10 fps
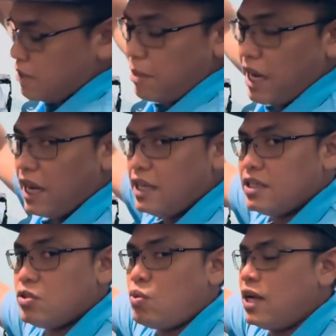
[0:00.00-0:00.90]
my height
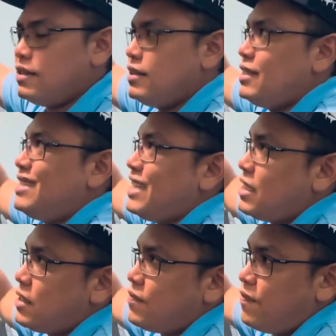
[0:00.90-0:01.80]
is
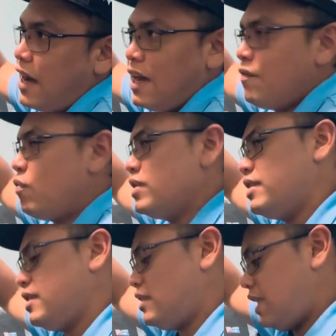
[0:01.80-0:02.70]
165
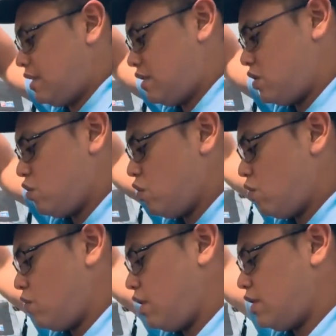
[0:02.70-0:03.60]
166
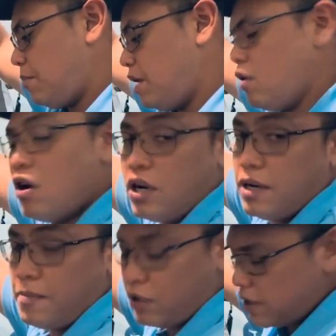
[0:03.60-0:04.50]
so it's a bit long on the
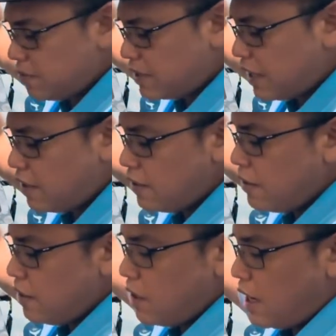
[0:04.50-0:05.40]
bottom side
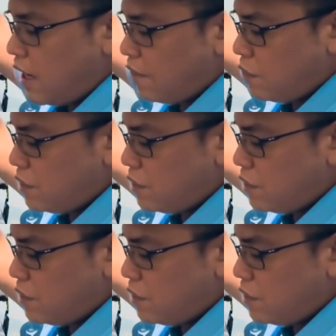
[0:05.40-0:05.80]
I had to